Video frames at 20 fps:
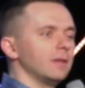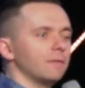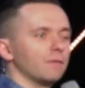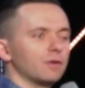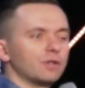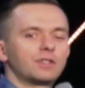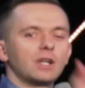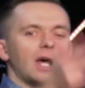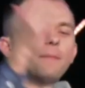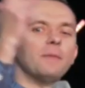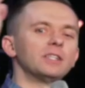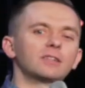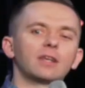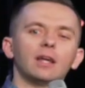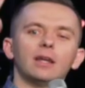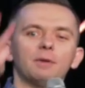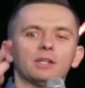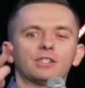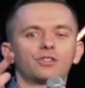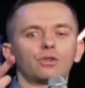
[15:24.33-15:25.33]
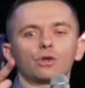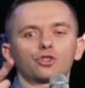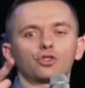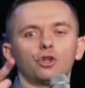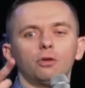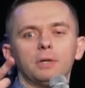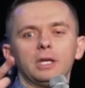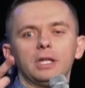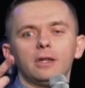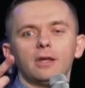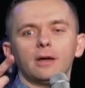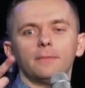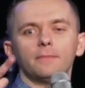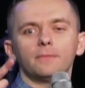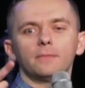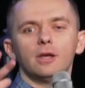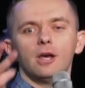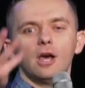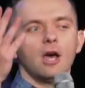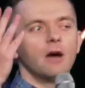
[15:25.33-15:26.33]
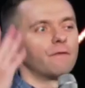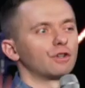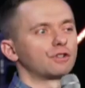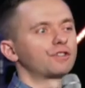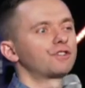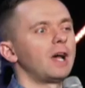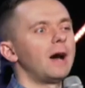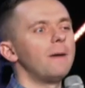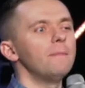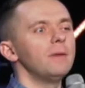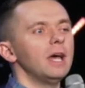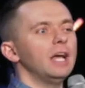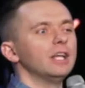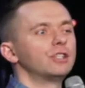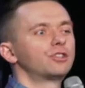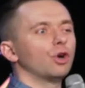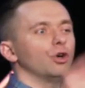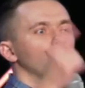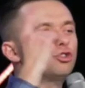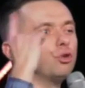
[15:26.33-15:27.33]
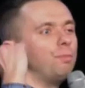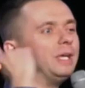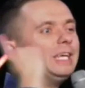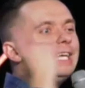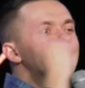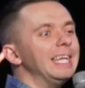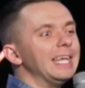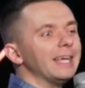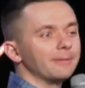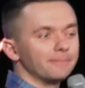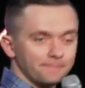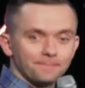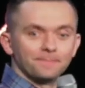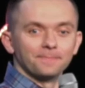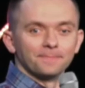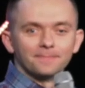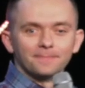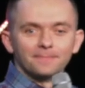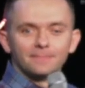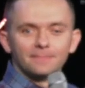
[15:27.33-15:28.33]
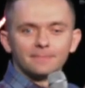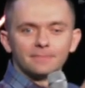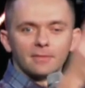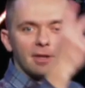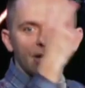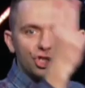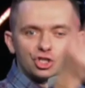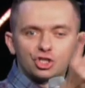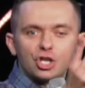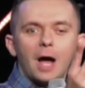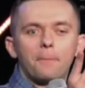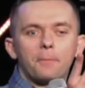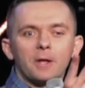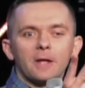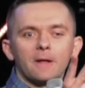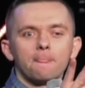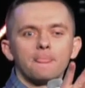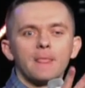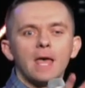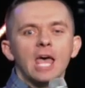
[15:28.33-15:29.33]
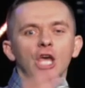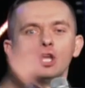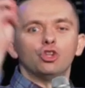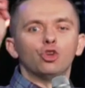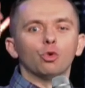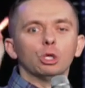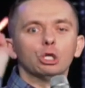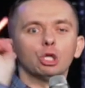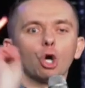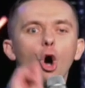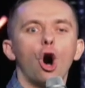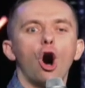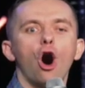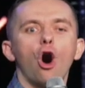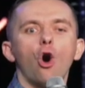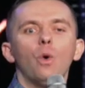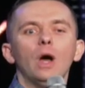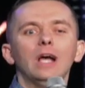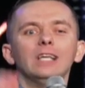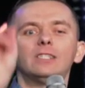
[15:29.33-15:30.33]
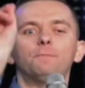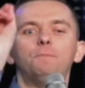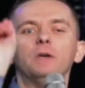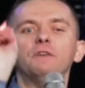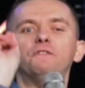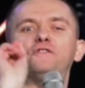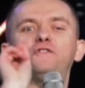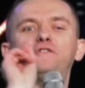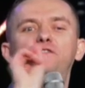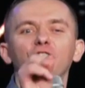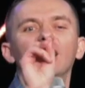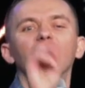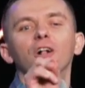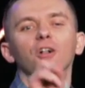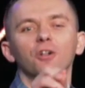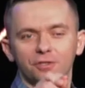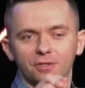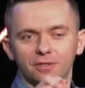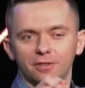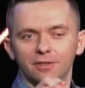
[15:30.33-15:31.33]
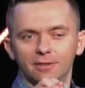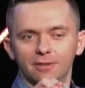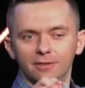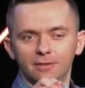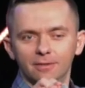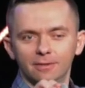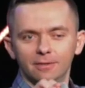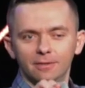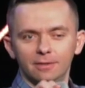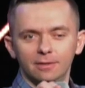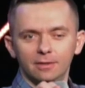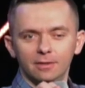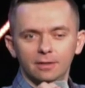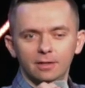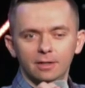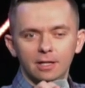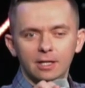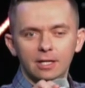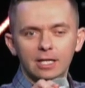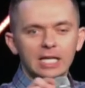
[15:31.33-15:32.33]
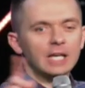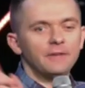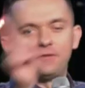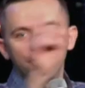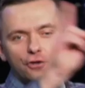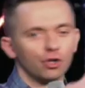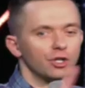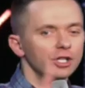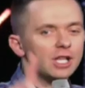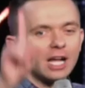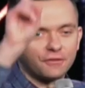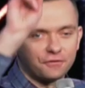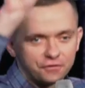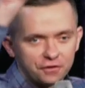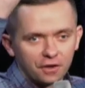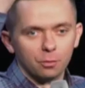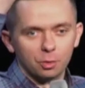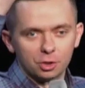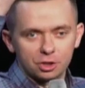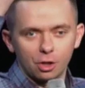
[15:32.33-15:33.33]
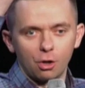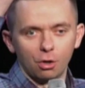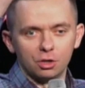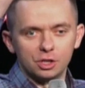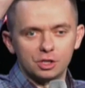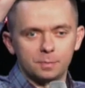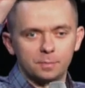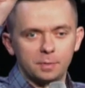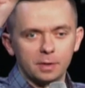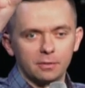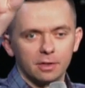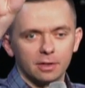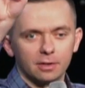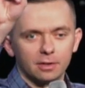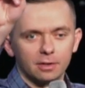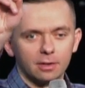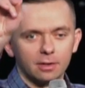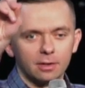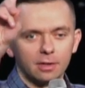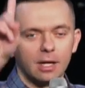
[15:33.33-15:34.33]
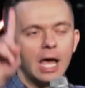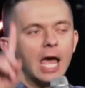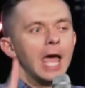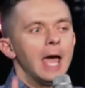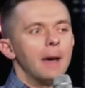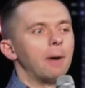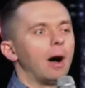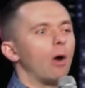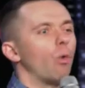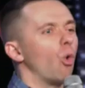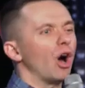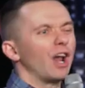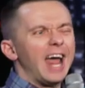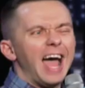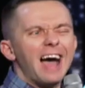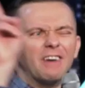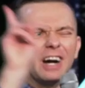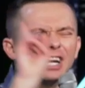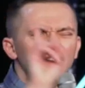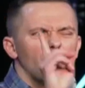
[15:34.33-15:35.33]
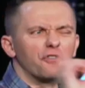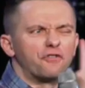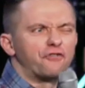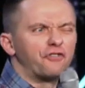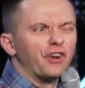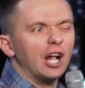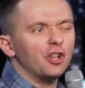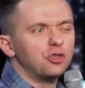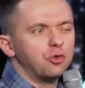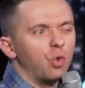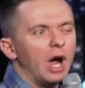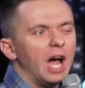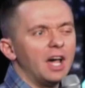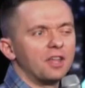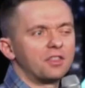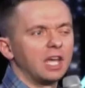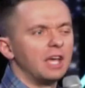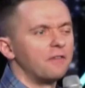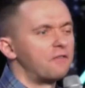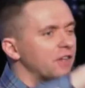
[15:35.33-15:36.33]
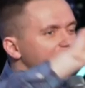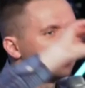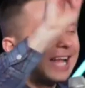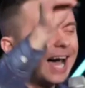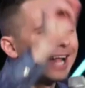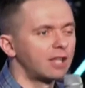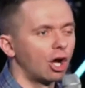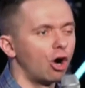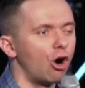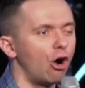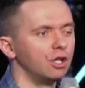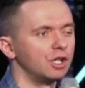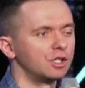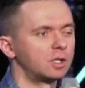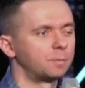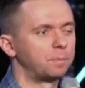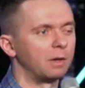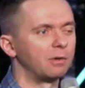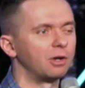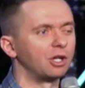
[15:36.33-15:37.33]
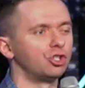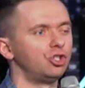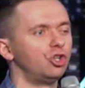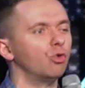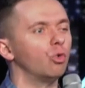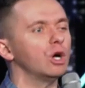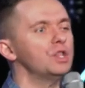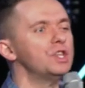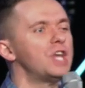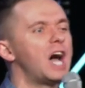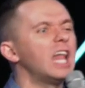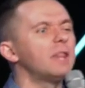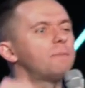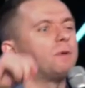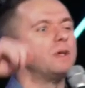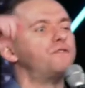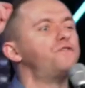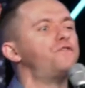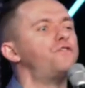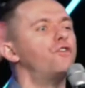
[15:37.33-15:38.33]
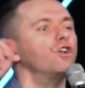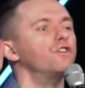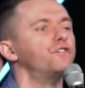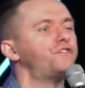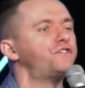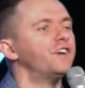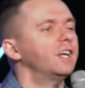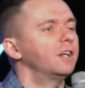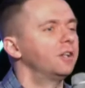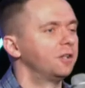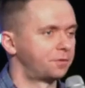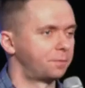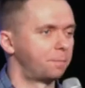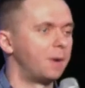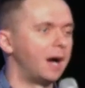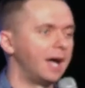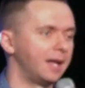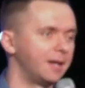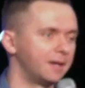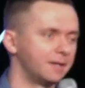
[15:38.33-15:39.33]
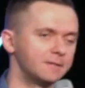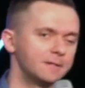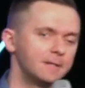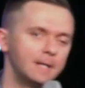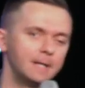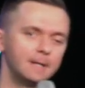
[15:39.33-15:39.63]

For some, it's going to be social media. For some, it's going to be eating, shopping. You will always be filled if you're not filled with the Holy Spirit. But whatever you're filled with, if it's not the Holy Spirit, you will not be fulfilled by it.